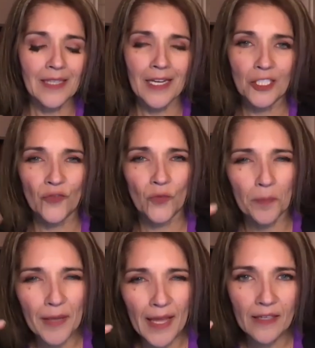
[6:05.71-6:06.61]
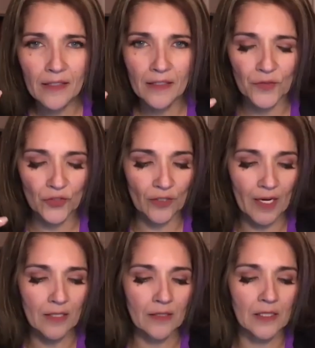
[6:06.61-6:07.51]
kind of repetitive
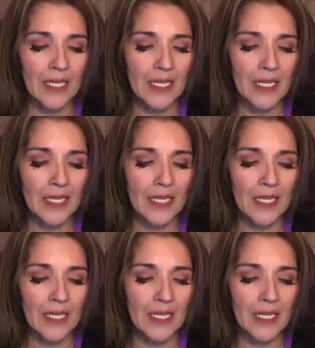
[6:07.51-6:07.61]
stress